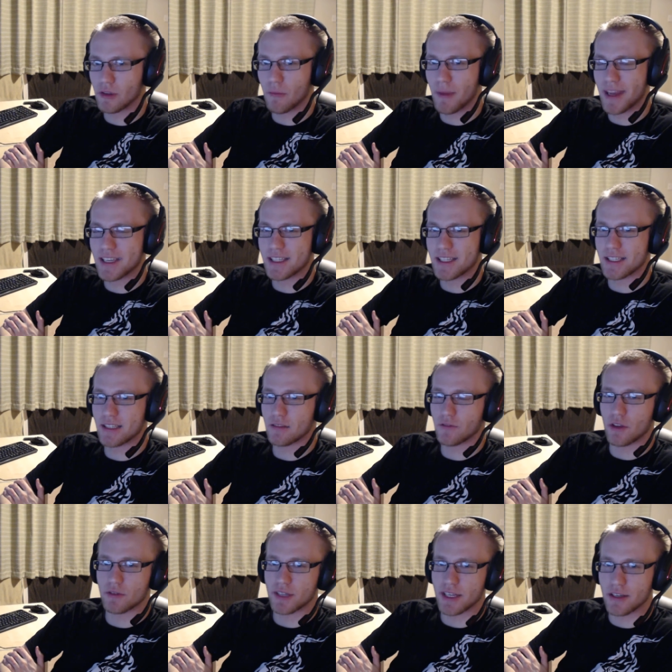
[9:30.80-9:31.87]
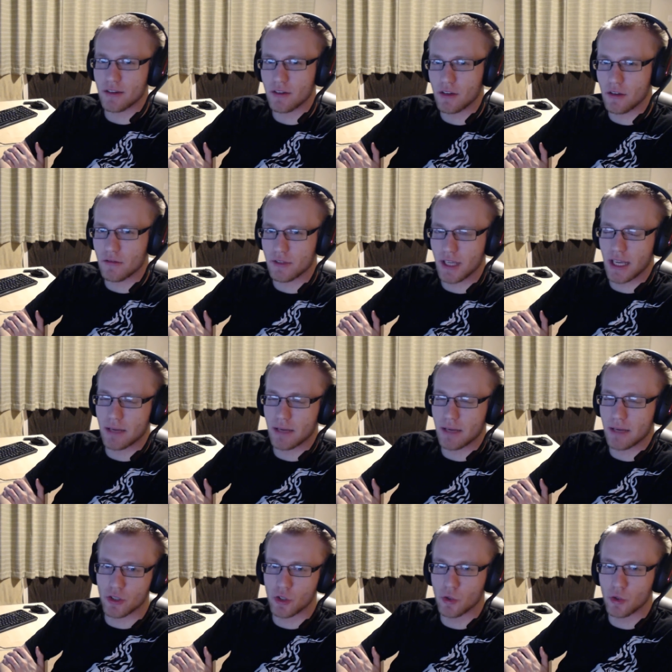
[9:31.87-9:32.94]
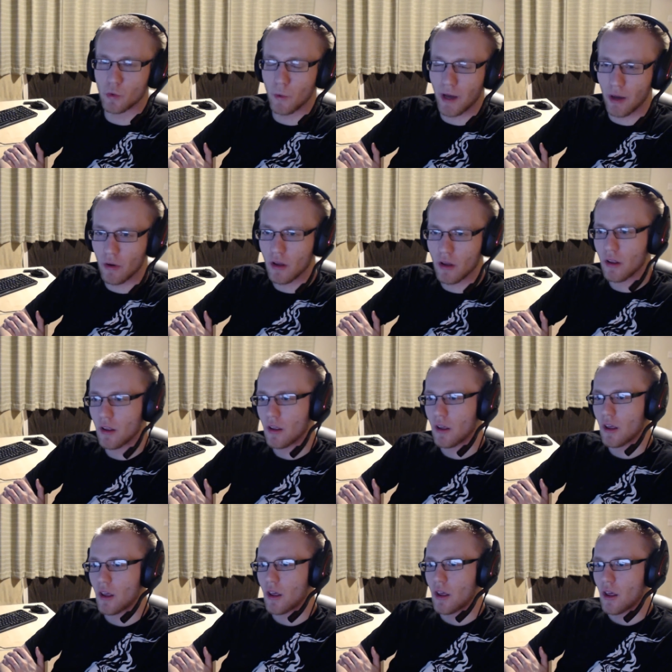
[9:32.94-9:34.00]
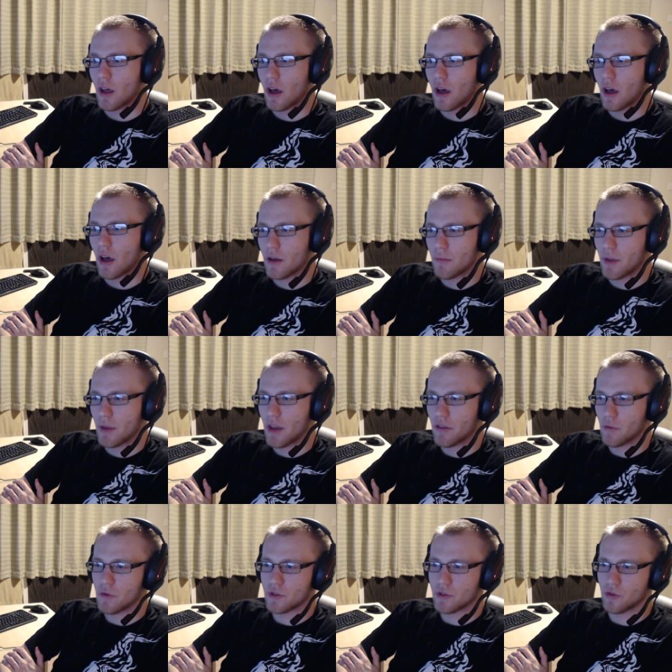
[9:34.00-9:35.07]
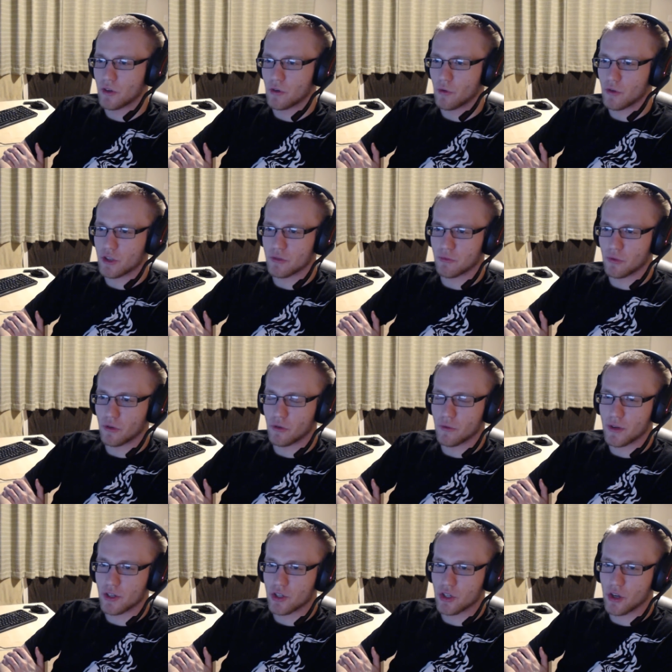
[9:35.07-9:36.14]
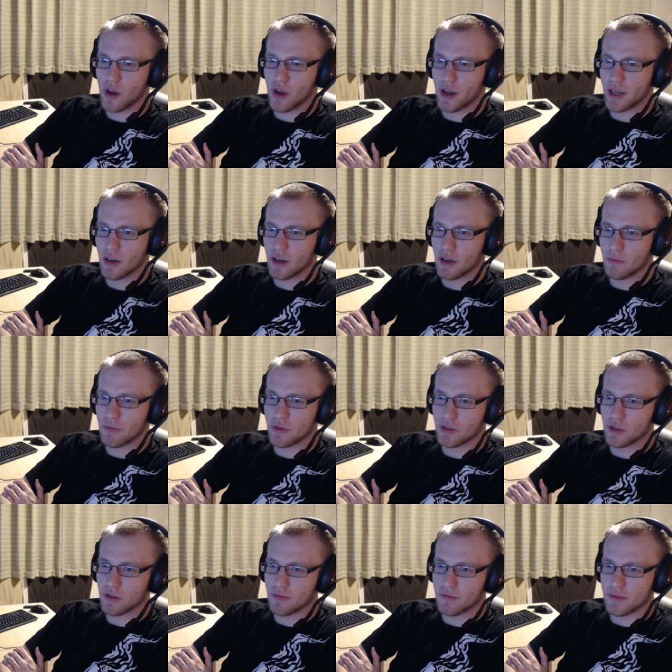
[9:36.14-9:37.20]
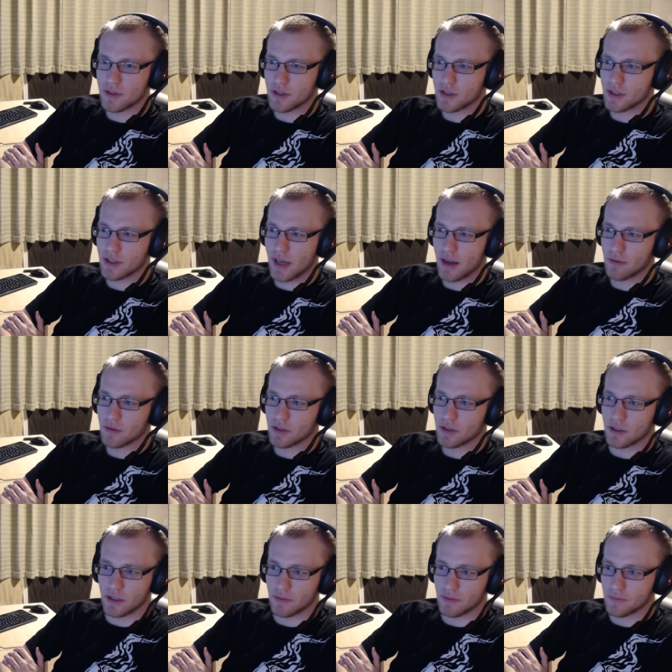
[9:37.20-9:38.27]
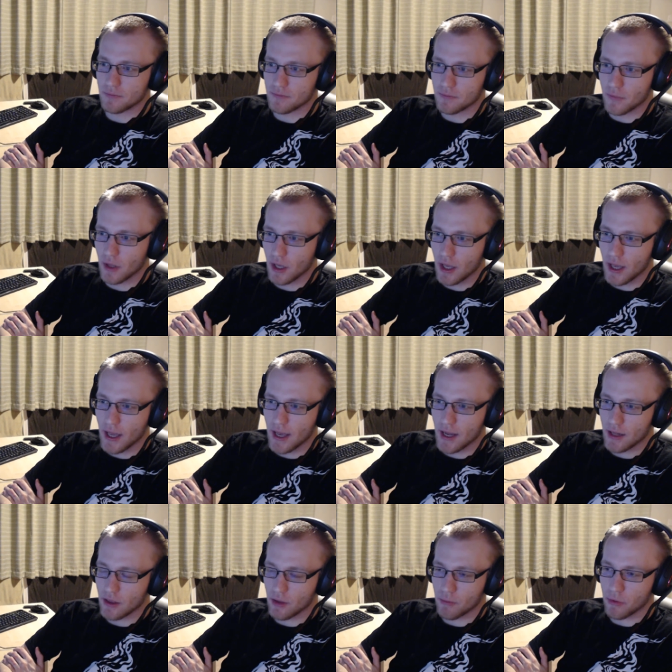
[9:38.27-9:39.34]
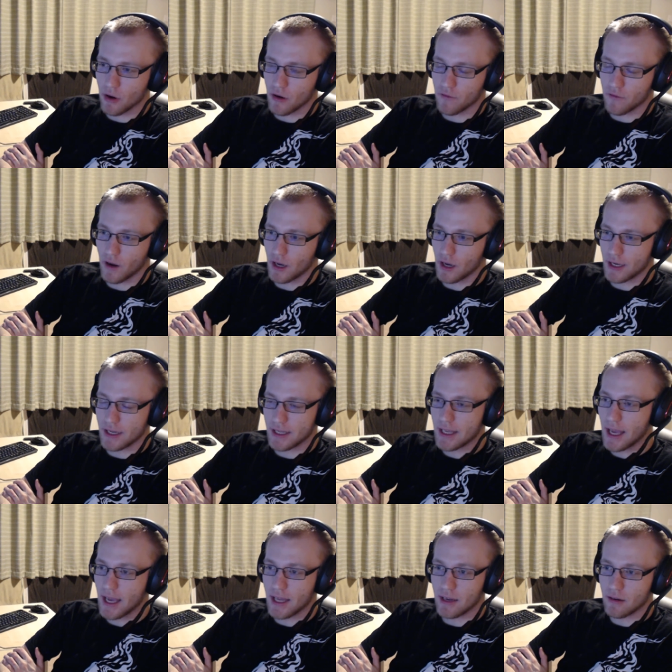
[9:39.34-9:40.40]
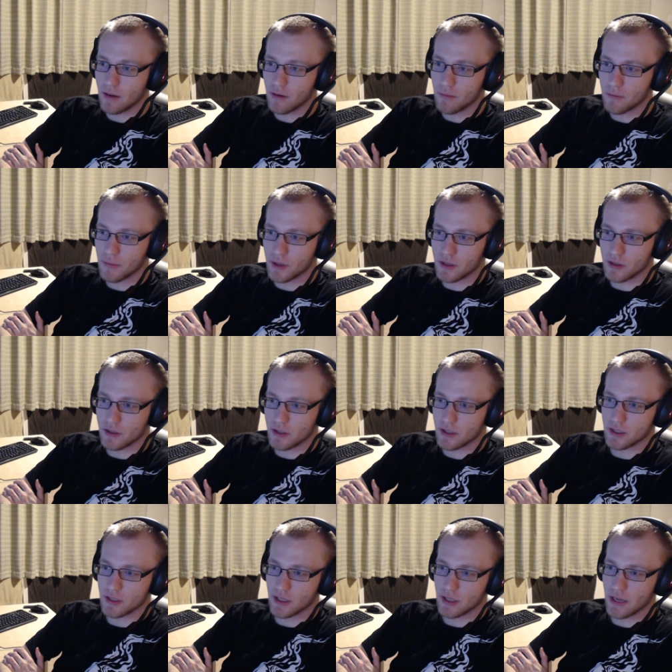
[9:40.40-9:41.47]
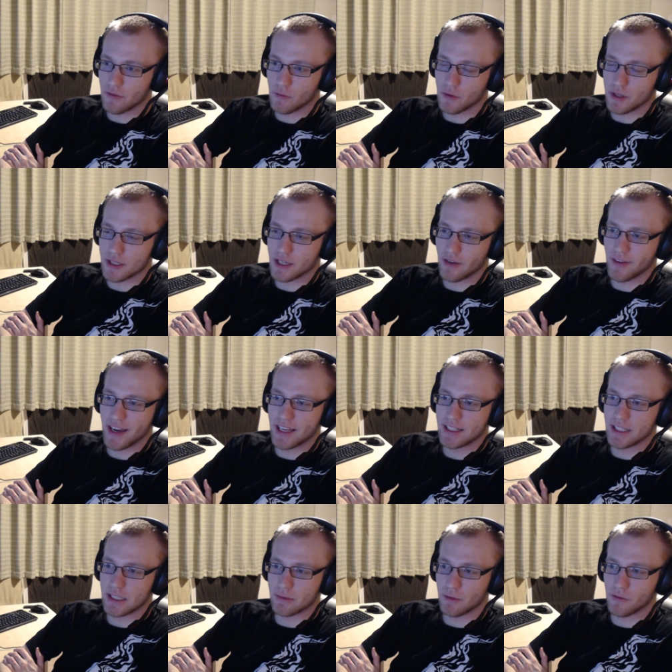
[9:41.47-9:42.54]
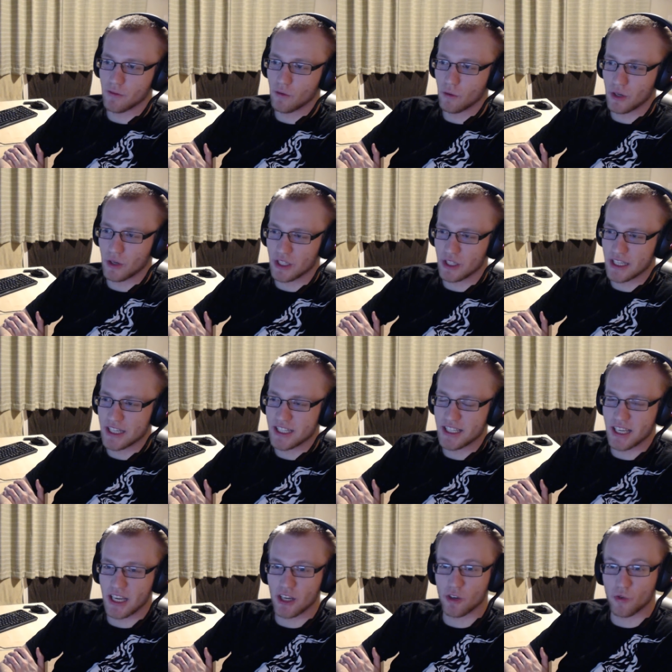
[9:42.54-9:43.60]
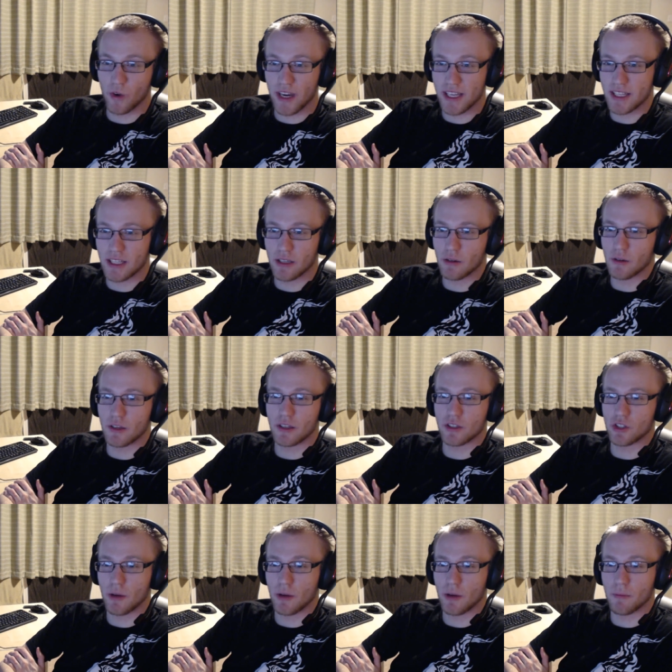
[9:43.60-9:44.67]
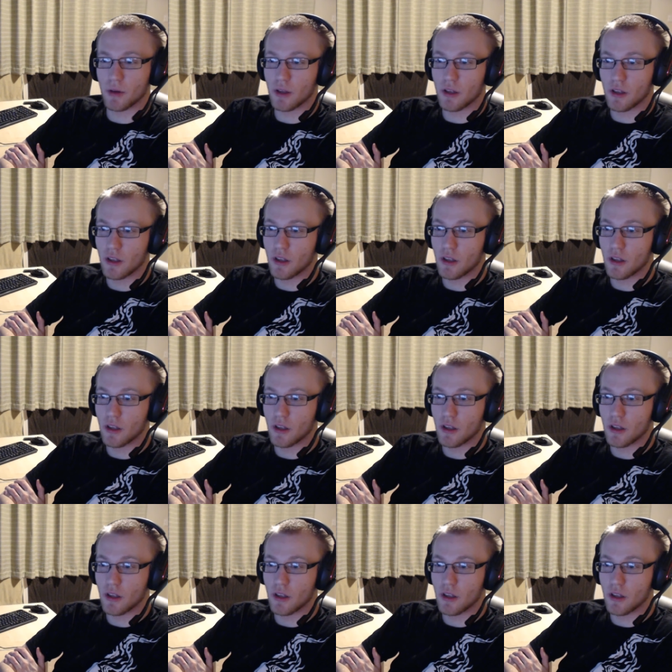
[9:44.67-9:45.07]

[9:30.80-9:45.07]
the basis of those those games too well. Um, another one is Grid Autosport, which I can only presume is down to the profiling again, because even with the 780s before, you didn't see a great deal in jump.